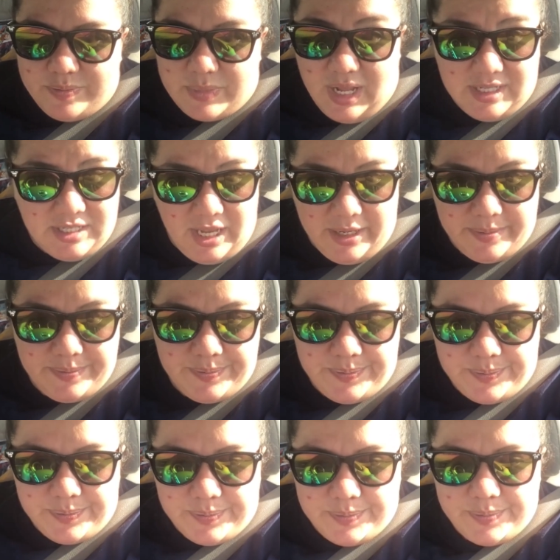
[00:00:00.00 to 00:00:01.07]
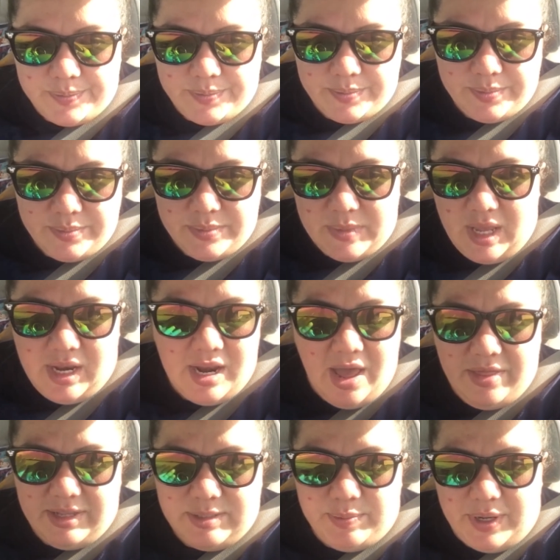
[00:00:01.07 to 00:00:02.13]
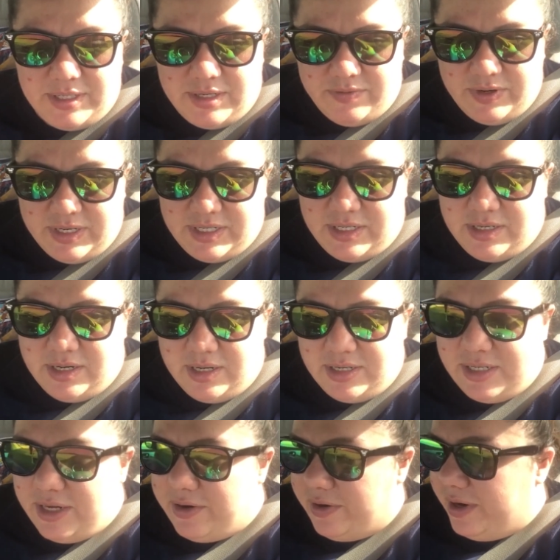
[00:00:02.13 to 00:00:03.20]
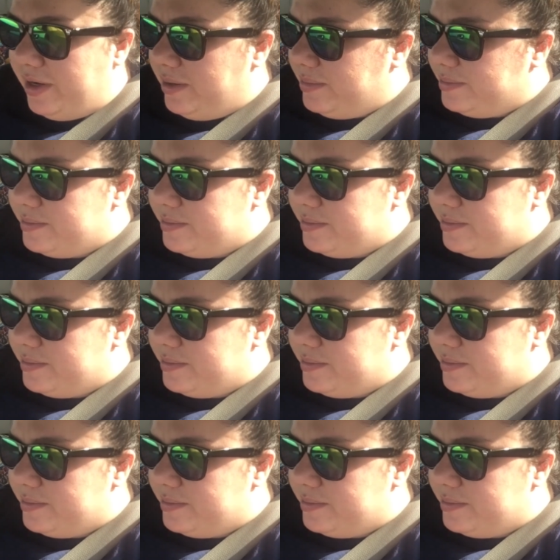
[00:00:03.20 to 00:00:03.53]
That's it. And now this bust of Neytiri.